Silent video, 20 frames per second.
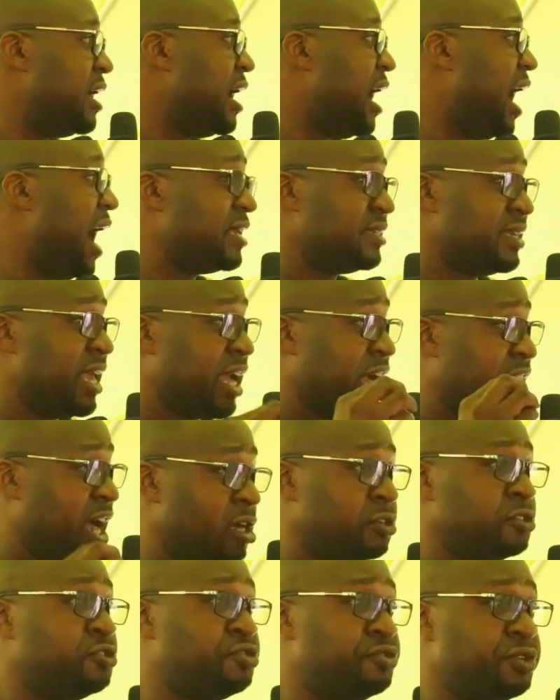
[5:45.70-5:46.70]
as a
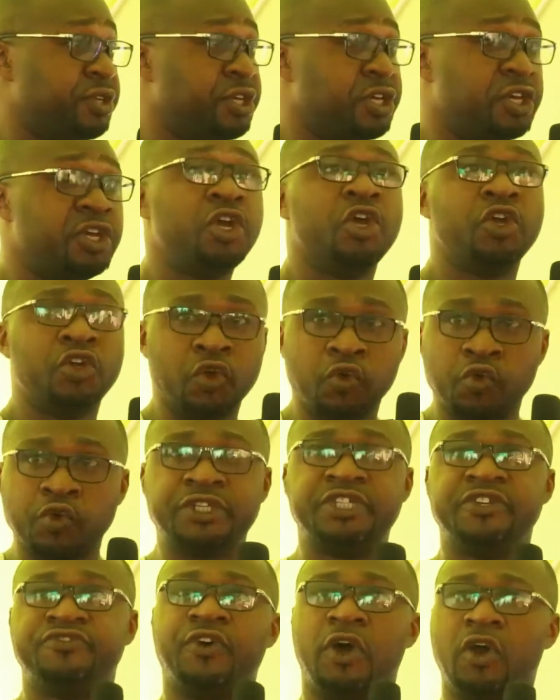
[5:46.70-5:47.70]
country, you will
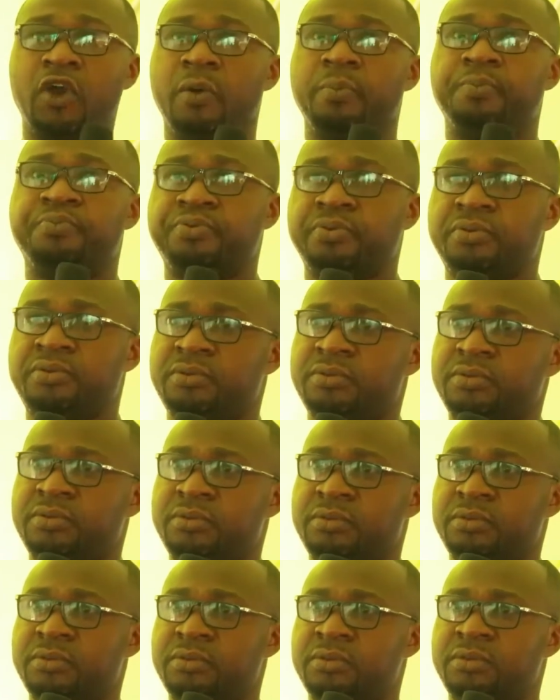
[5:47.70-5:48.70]
develop.
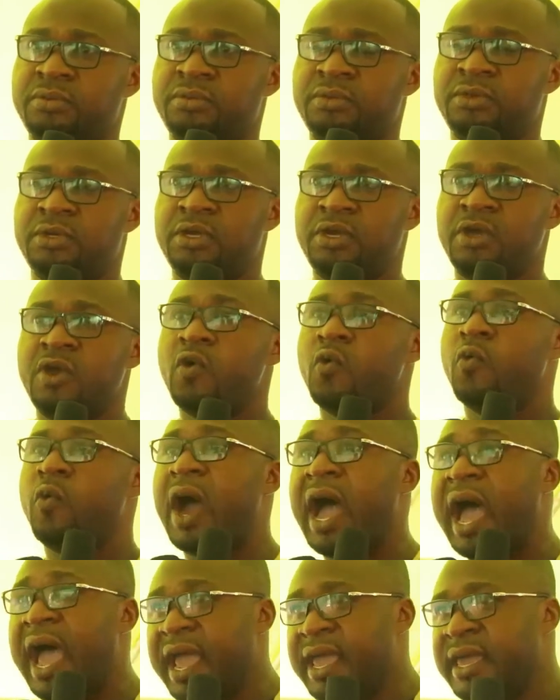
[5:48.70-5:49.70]

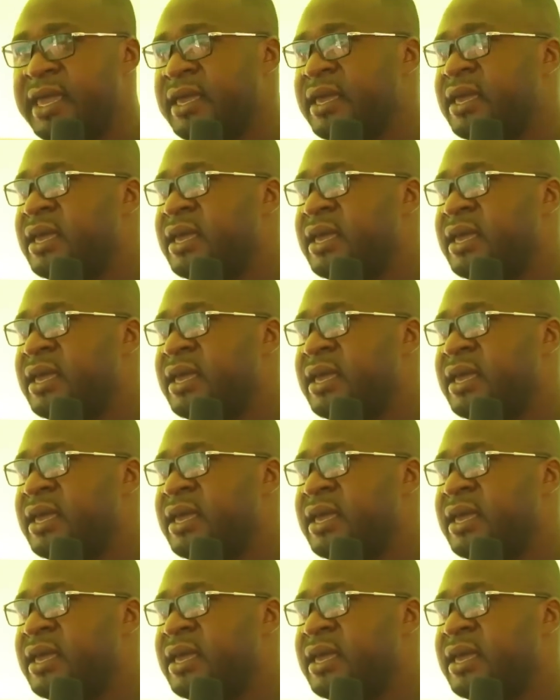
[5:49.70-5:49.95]
Why?